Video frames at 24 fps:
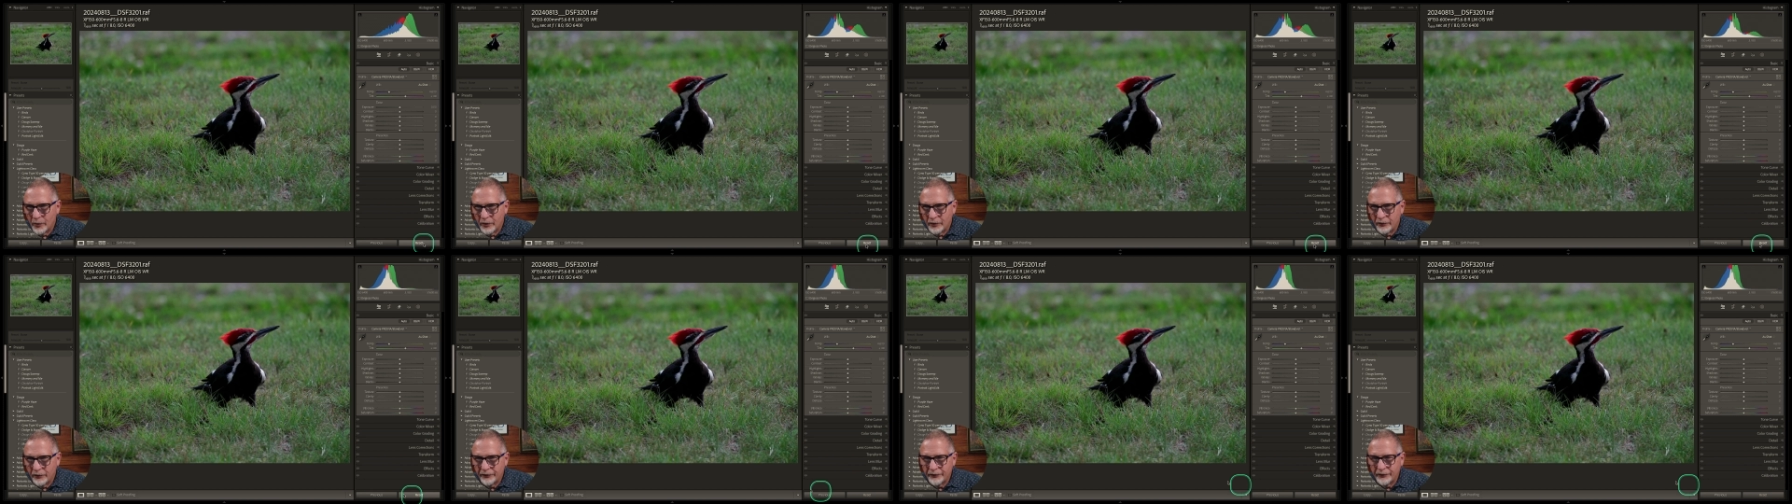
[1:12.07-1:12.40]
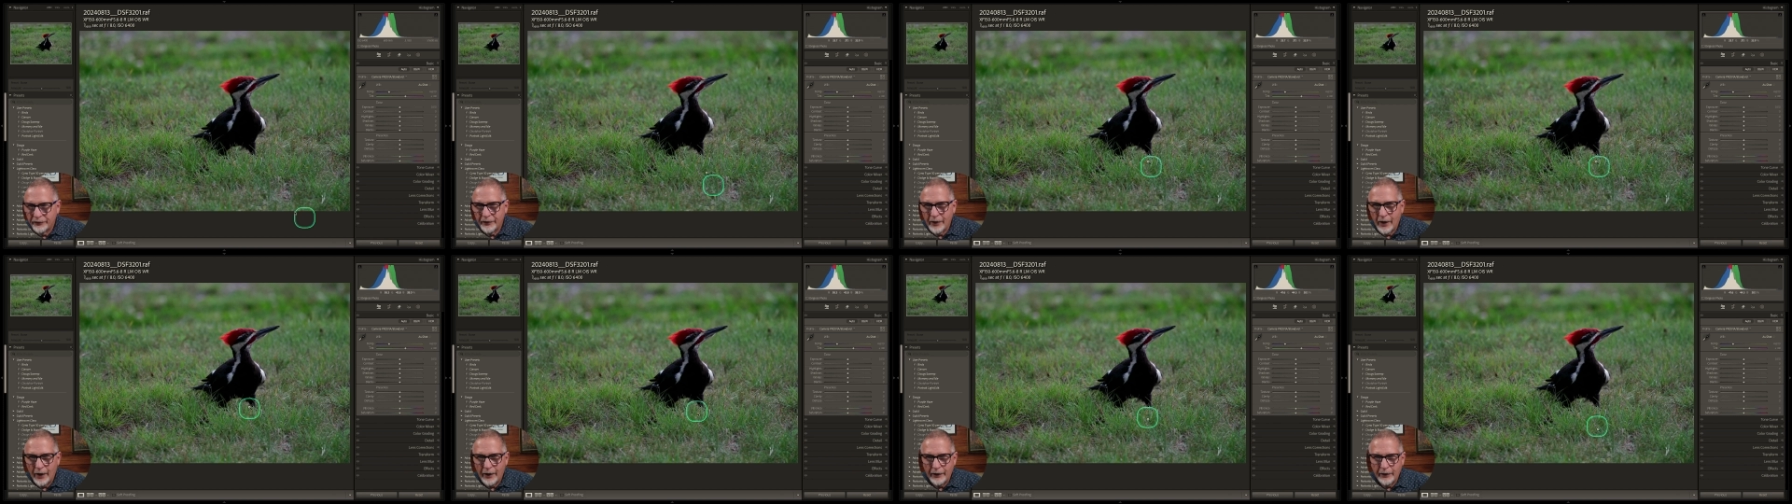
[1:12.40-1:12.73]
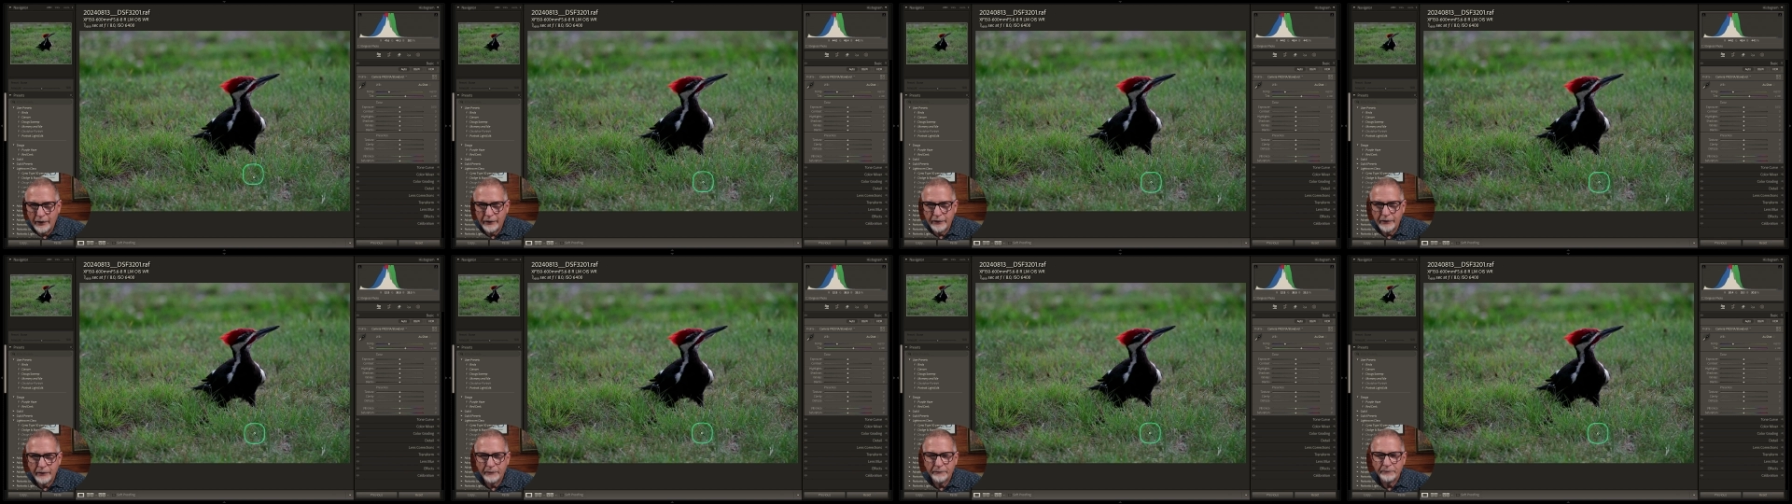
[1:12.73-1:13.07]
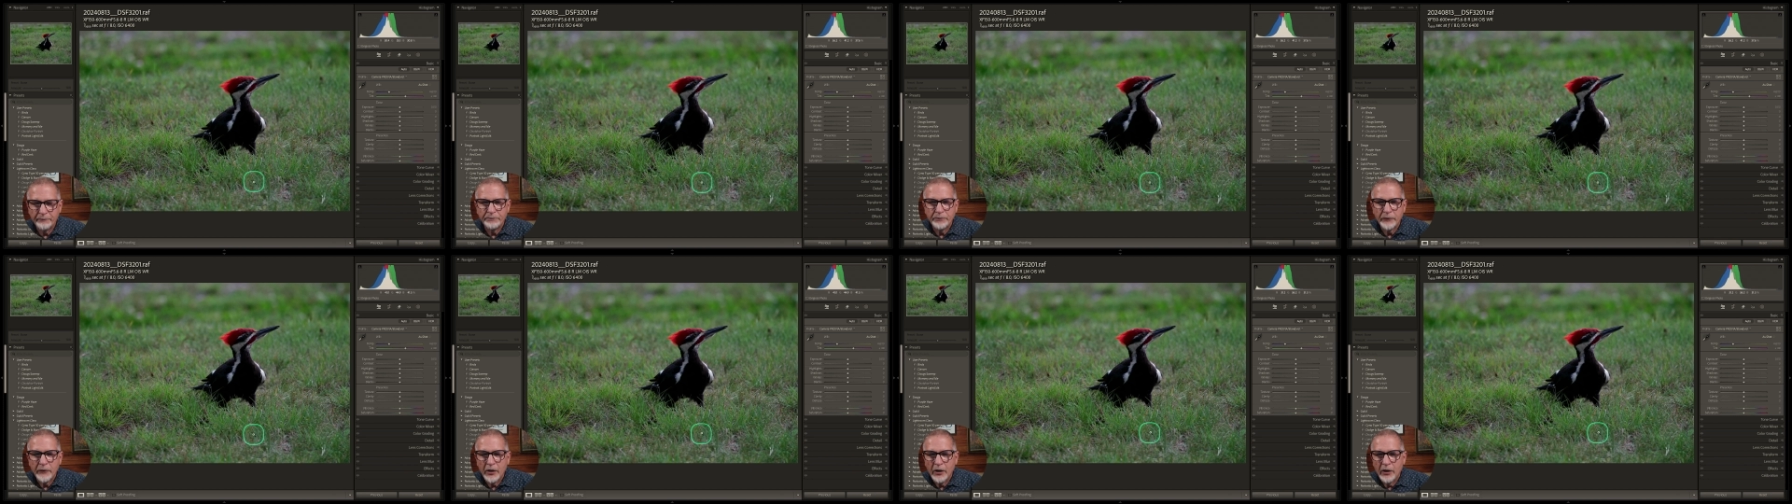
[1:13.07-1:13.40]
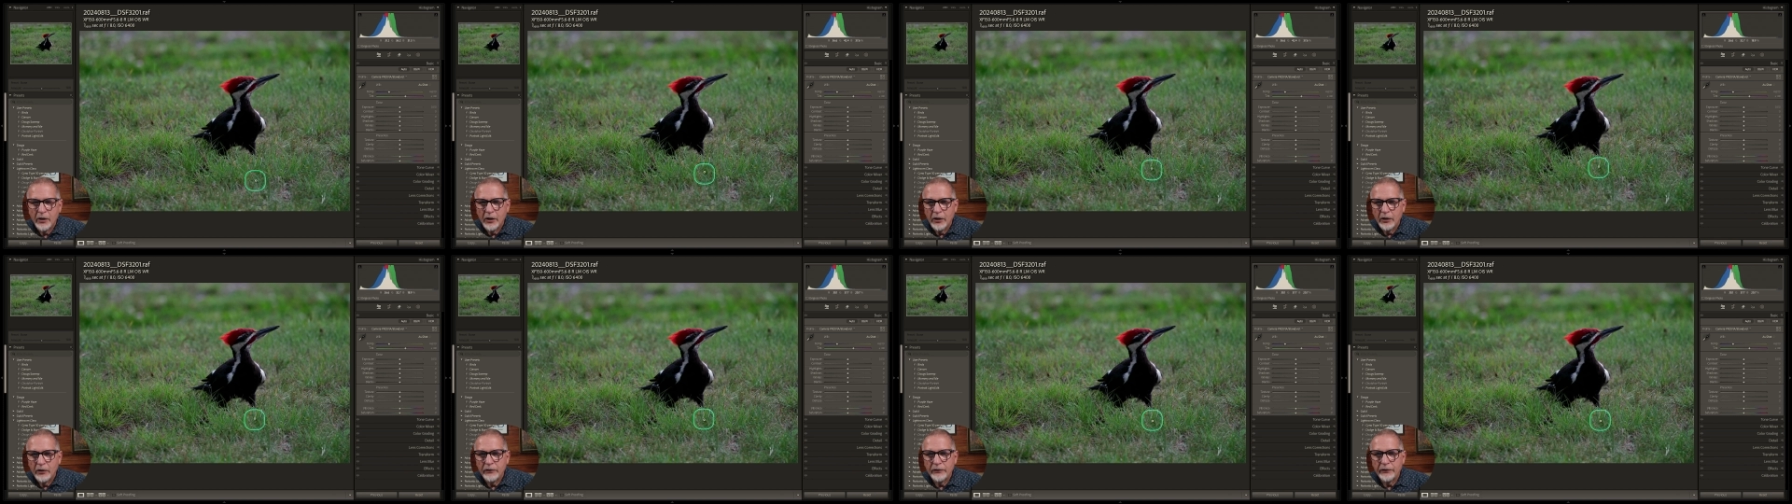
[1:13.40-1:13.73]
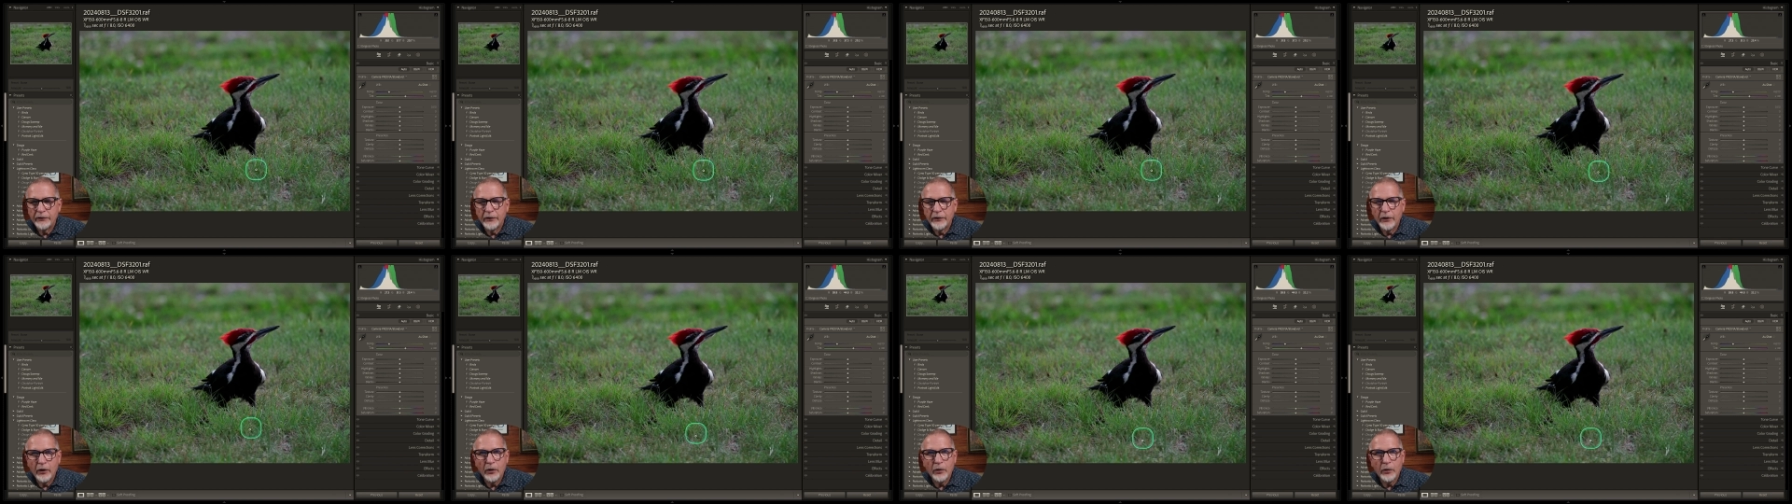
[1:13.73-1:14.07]
reset it.
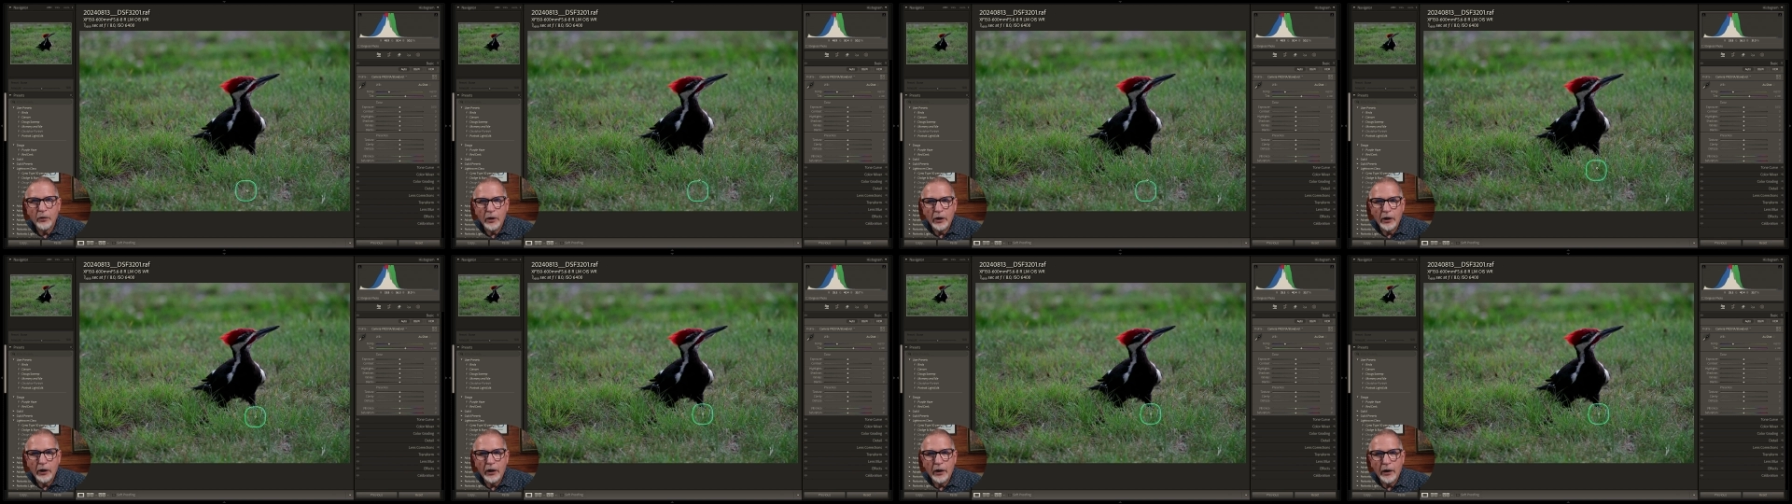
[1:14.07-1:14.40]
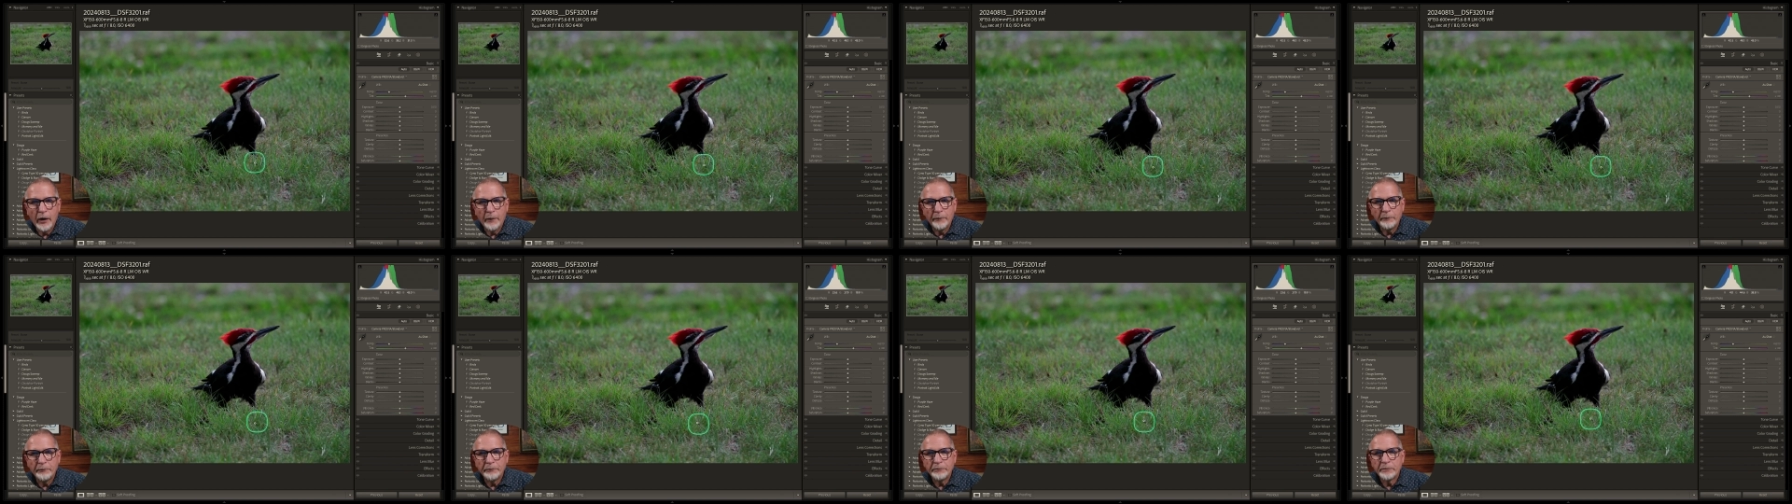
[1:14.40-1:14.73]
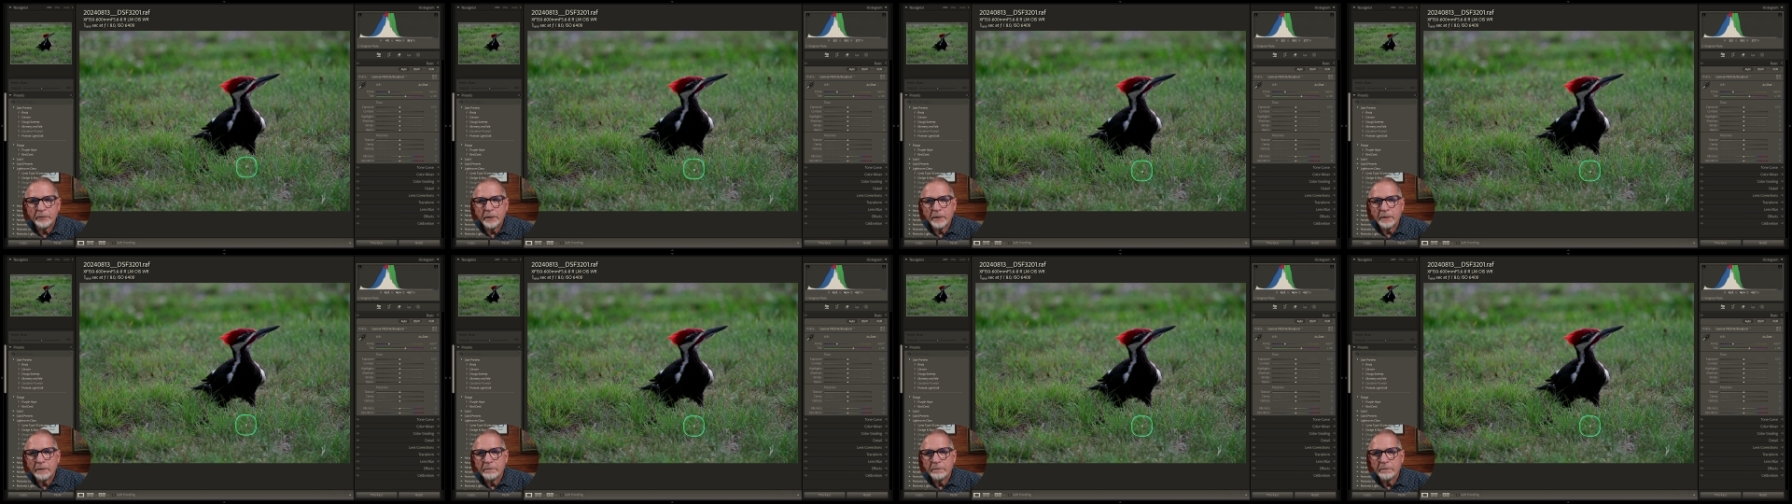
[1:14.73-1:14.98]
So